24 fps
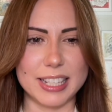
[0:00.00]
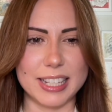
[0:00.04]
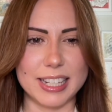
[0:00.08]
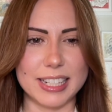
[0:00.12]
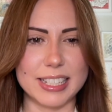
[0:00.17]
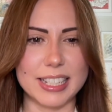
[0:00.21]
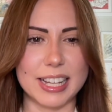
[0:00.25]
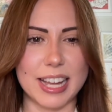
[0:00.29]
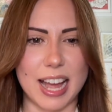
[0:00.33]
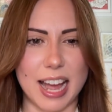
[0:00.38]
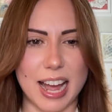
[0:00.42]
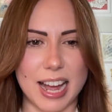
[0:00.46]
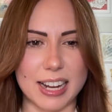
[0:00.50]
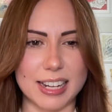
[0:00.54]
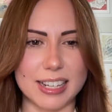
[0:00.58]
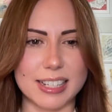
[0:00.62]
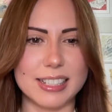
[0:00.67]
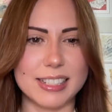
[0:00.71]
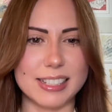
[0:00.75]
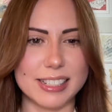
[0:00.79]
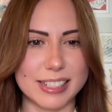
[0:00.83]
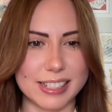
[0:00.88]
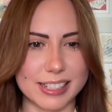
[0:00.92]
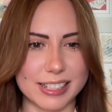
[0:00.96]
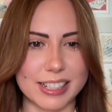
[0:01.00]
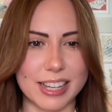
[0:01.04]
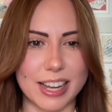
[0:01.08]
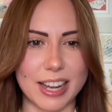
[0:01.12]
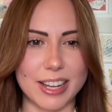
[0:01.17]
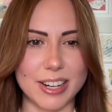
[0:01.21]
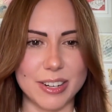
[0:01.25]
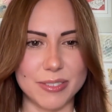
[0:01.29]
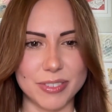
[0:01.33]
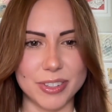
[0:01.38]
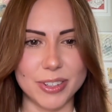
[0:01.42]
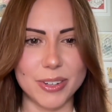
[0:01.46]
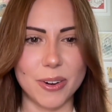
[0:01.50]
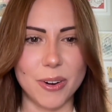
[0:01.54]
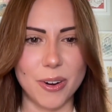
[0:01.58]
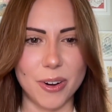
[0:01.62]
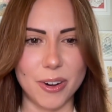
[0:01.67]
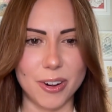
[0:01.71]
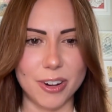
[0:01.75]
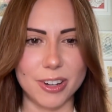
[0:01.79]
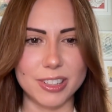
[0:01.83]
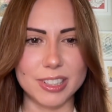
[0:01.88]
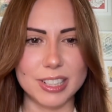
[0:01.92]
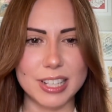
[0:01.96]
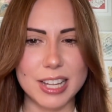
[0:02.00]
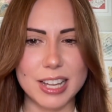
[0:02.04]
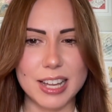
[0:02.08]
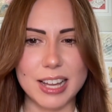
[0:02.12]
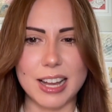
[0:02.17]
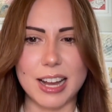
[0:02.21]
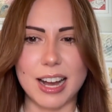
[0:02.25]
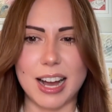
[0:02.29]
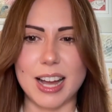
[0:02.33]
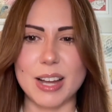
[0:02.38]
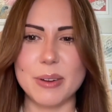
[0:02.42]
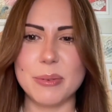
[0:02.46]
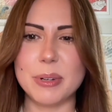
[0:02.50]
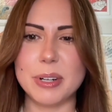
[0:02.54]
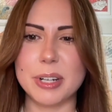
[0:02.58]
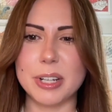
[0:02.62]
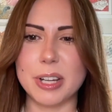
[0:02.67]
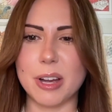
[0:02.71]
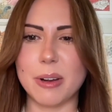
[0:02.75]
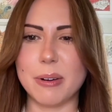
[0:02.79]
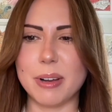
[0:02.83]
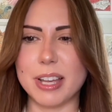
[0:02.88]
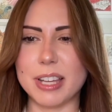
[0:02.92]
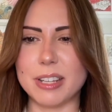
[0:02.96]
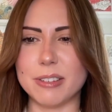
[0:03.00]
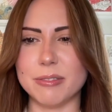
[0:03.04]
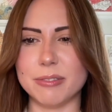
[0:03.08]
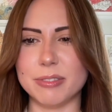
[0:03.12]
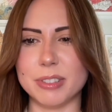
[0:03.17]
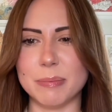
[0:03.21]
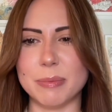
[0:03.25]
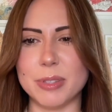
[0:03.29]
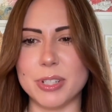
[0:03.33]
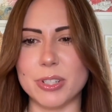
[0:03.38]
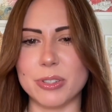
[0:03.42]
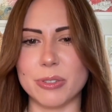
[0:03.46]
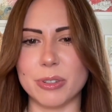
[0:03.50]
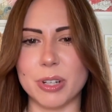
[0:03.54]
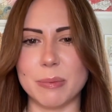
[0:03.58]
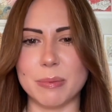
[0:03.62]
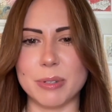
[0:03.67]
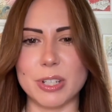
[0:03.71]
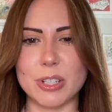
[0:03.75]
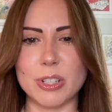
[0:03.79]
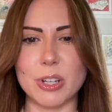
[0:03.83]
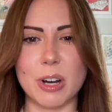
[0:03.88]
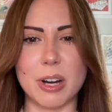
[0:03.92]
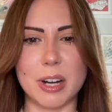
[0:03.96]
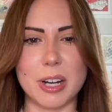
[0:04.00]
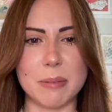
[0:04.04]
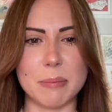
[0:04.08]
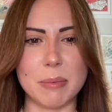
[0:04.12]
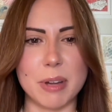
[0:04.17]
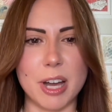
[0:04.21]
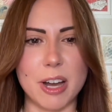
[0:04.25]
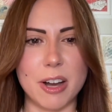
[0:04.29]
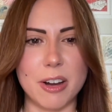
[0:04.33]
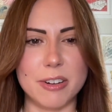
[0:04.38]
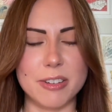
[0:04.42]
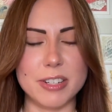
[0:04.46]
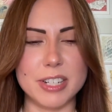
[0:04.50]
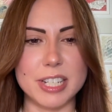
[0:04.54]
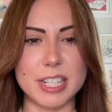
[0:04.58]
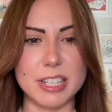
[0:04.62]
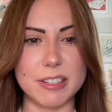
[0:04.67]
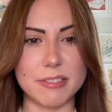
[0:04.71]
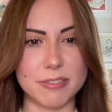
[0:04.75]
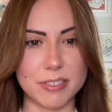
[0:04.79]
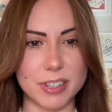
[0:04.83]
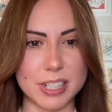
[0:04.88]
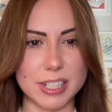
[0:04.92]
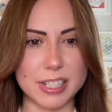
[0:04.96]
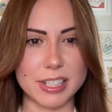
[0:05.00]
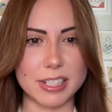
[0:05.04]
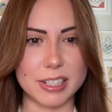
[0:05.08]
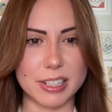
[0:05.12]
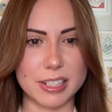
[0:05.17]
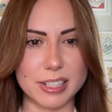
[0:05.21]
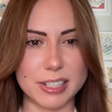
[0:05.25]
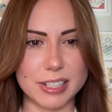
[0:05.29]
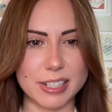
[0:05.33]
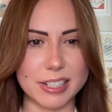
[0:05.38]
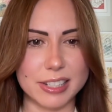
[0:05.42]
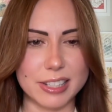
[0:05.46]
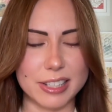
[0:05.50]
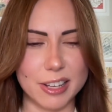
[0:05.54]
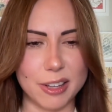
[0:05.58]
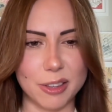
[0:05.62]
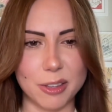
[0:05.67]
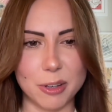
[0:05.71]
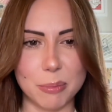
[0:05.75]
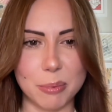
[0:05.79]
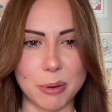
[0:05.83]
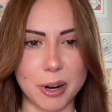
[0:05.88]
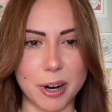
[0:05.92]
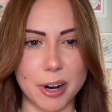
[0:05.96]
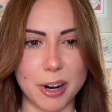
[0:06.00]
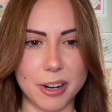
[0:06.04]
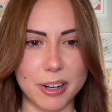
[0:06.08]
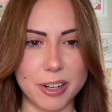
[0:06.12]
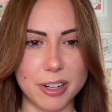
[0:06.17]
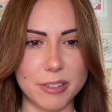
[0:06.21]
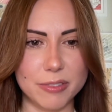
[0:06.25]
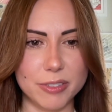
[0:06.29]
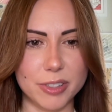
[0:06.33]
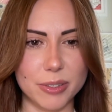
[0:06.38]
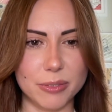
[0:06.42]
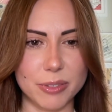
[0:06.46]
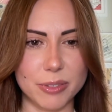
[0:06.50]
the attack side of it all, I want to go ahead and flip the script and talk about defenses, the other part of